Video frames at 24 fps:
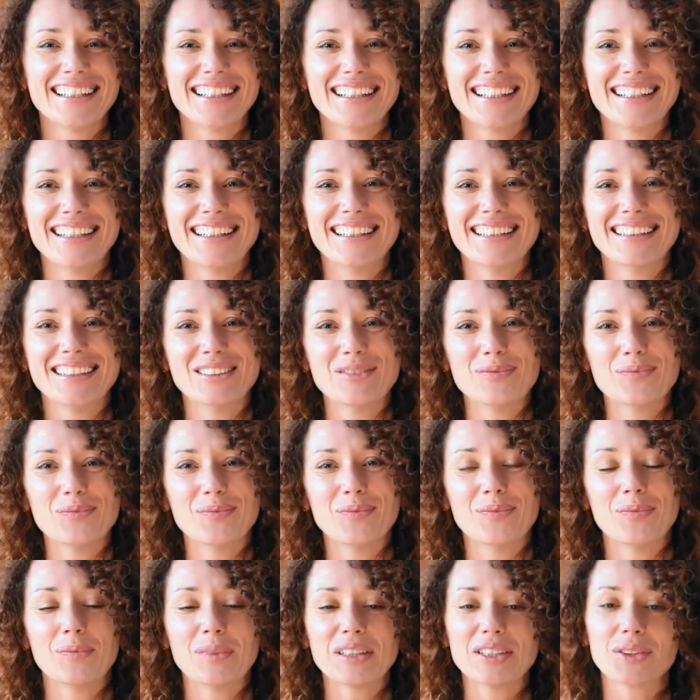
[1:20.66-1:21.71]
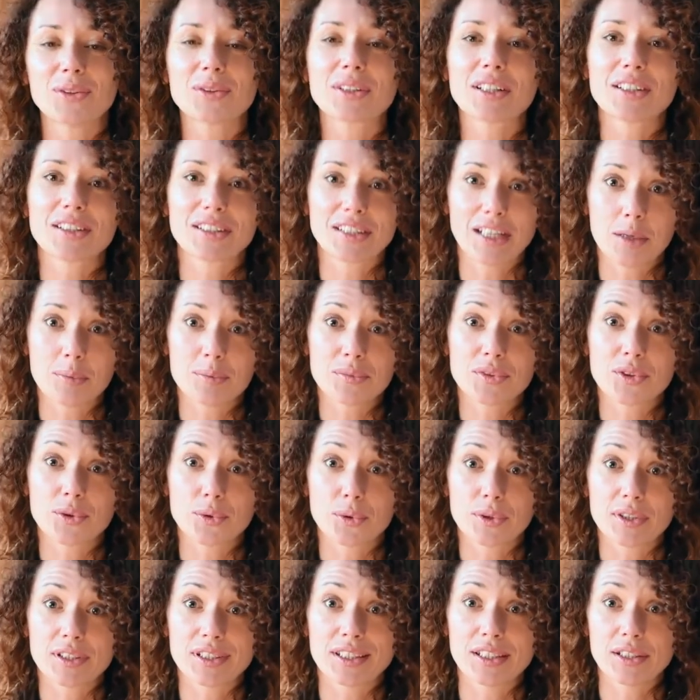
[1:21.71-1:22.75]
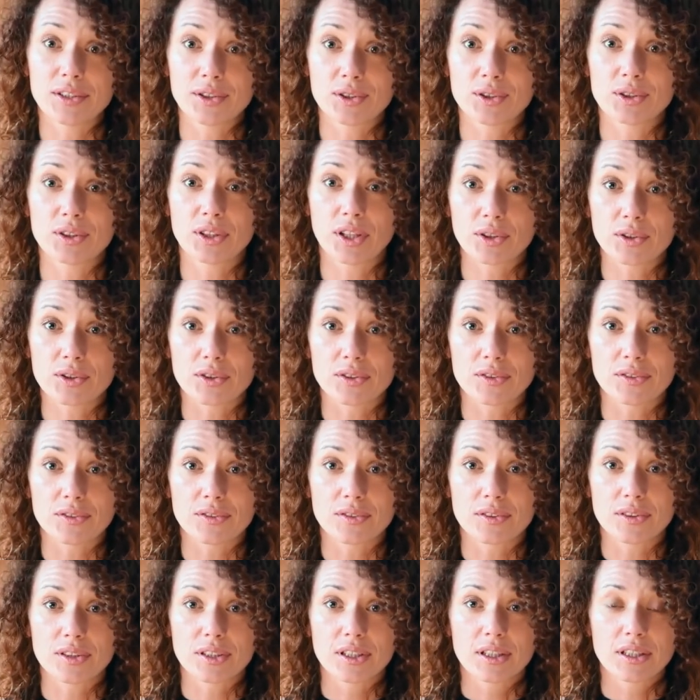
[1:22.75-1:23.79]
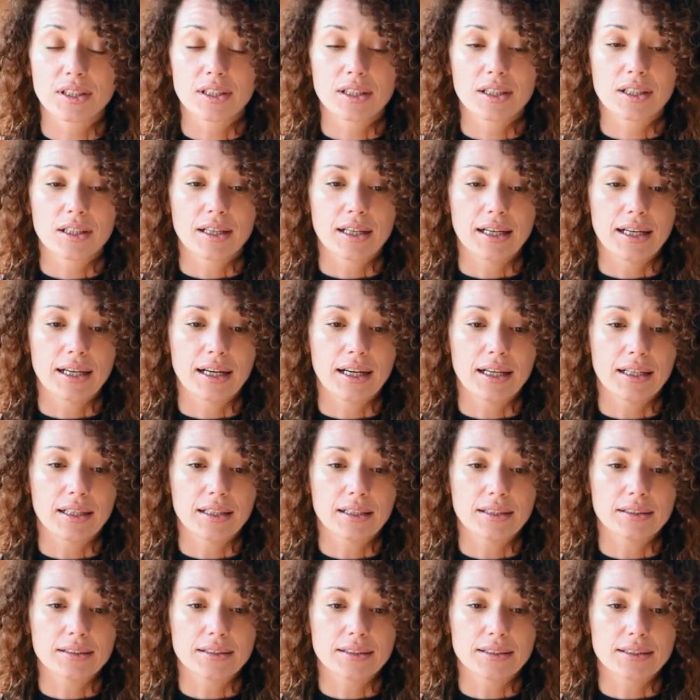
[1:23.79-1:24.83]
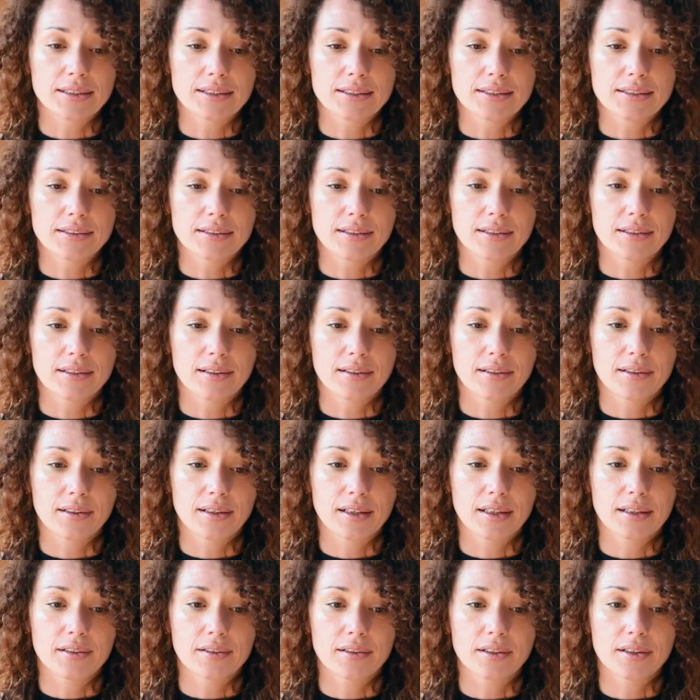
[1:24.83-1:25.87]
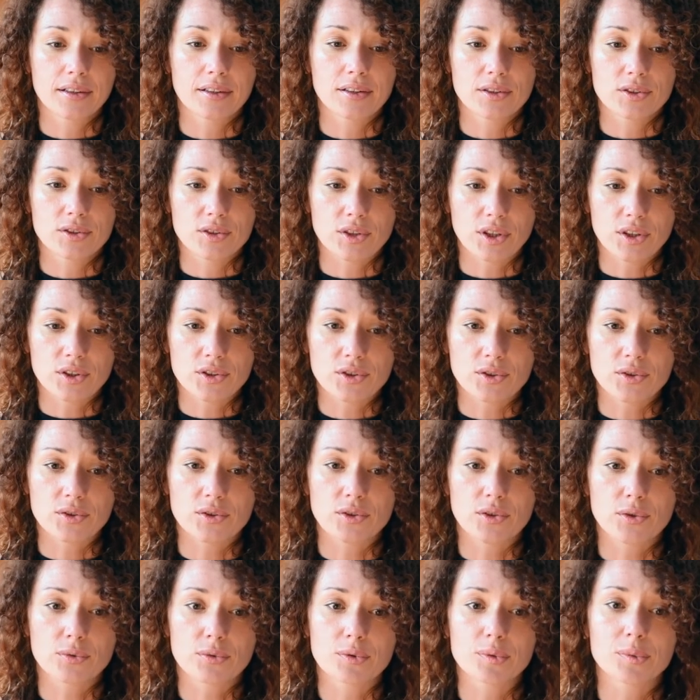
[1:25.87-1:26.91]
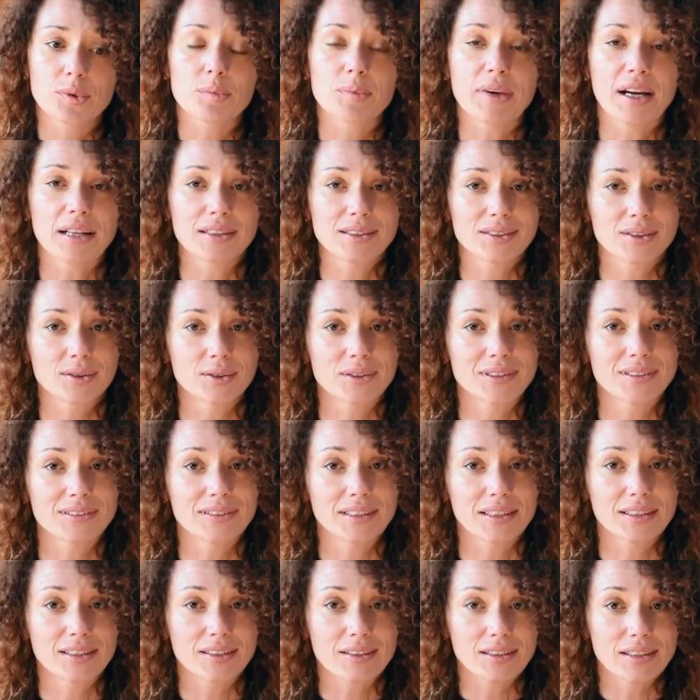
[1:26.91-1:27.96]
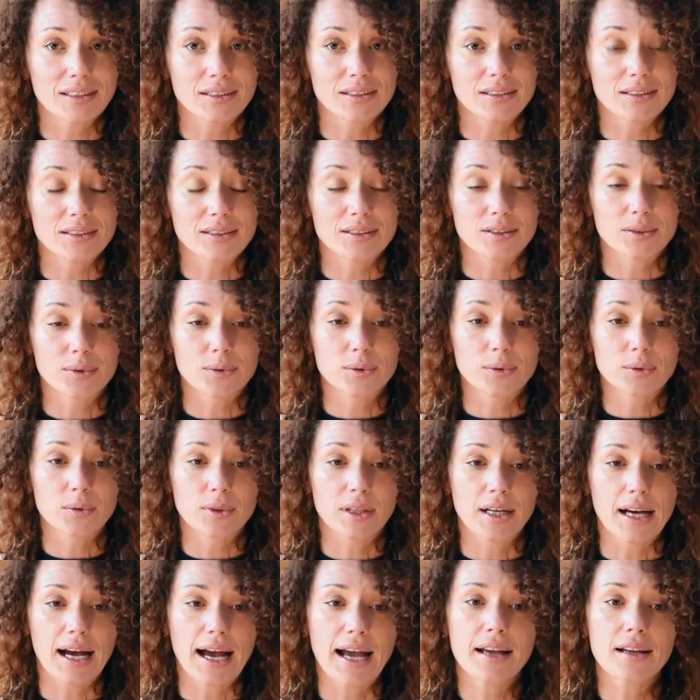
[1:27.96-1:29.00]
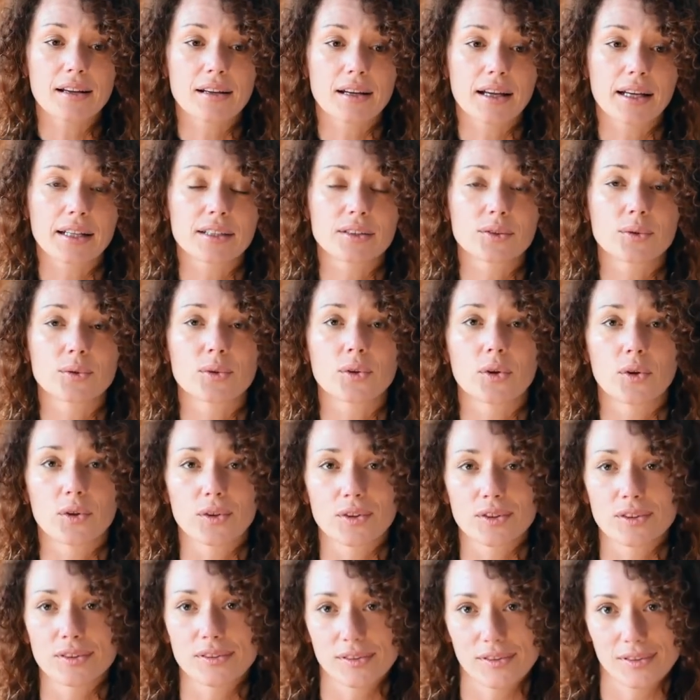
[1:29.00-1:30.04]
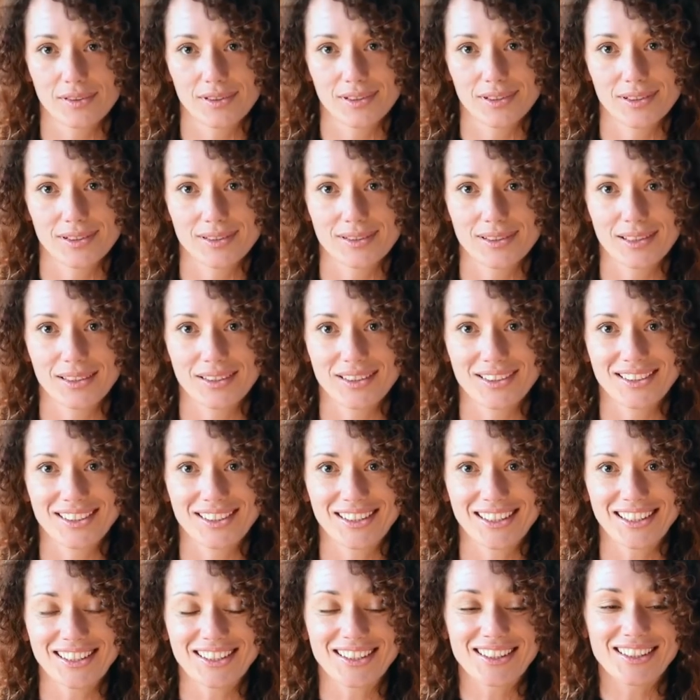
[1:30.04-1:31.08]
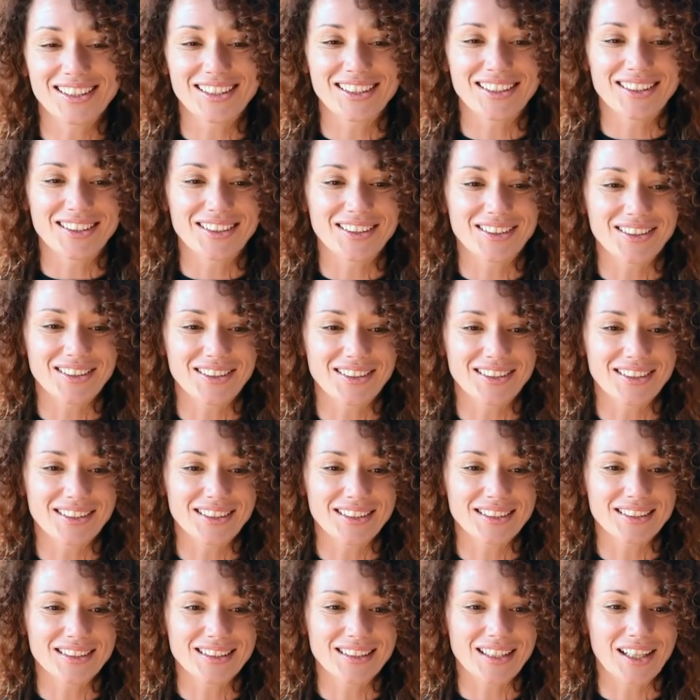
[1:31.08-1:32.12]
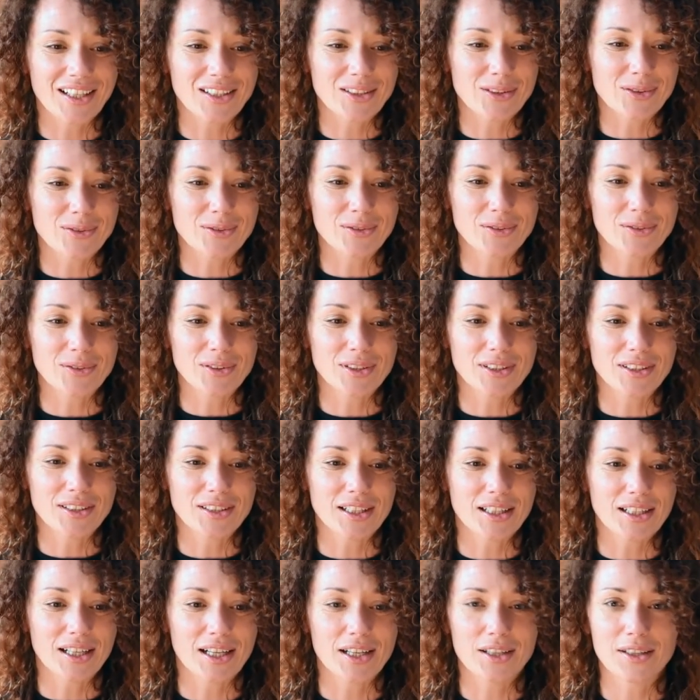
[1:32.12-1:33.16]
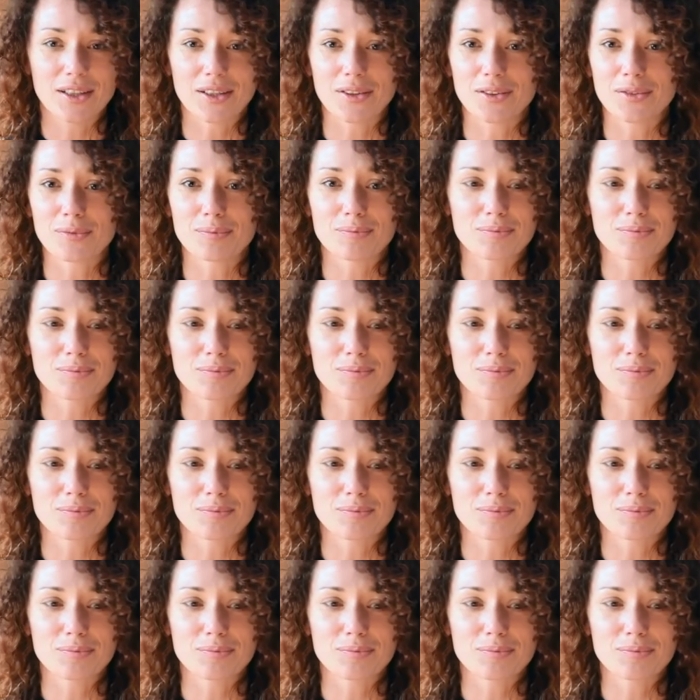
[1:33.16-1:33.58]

but you can come to an initiation. And in the initiation you will be passed on a technique. So I like to call this technique as kind of a high